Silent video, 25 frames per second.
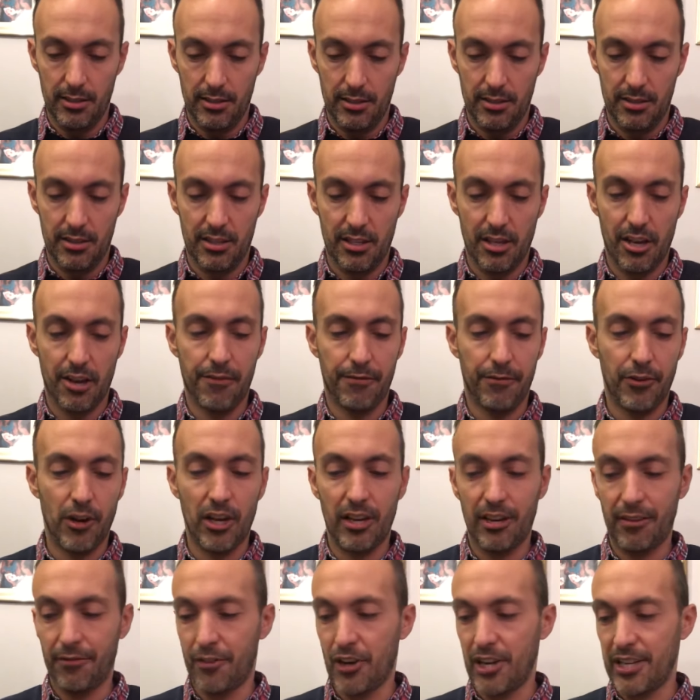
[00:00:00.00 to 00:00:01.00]
So
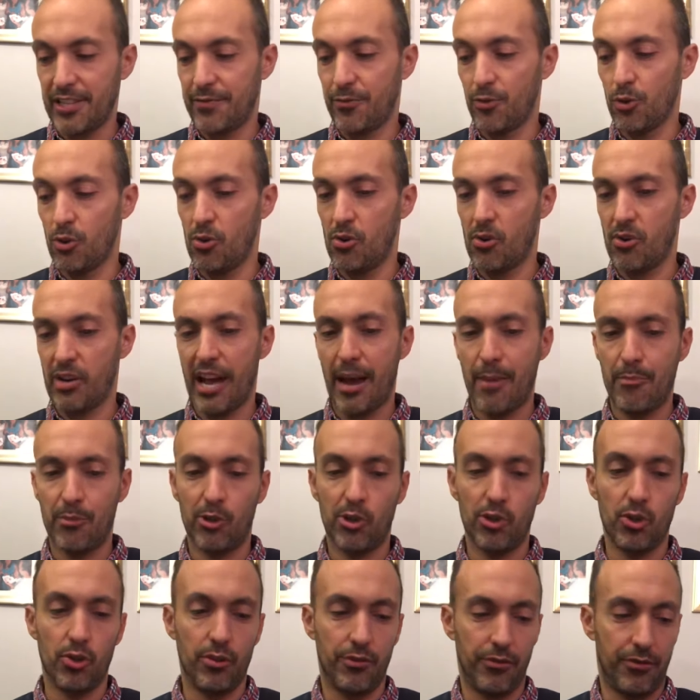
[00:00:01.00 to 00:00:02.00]
final advice for
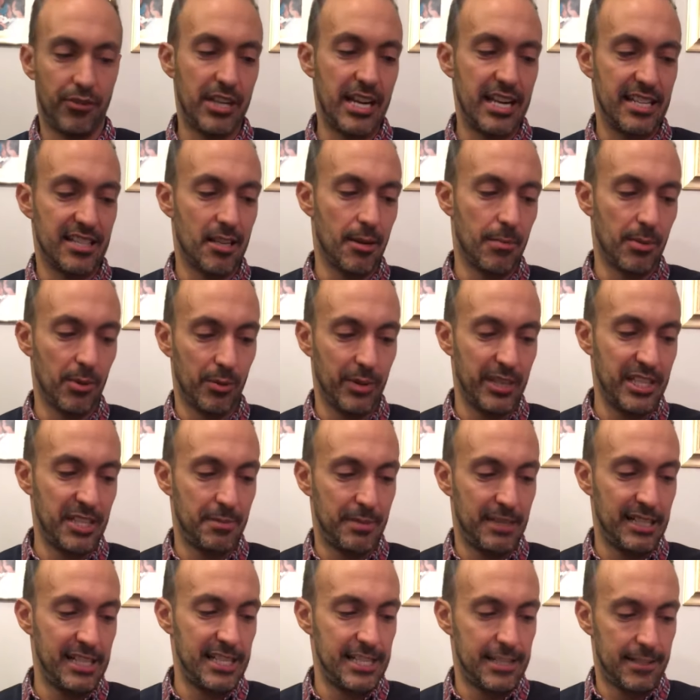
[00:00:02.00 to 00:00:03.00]
Capricorn for the next couple of weeks,
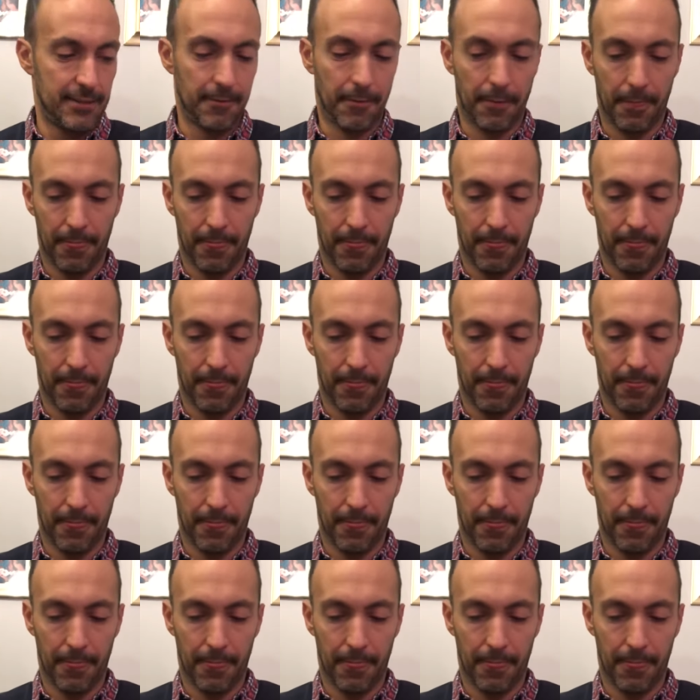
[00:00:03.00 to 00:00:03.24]
please.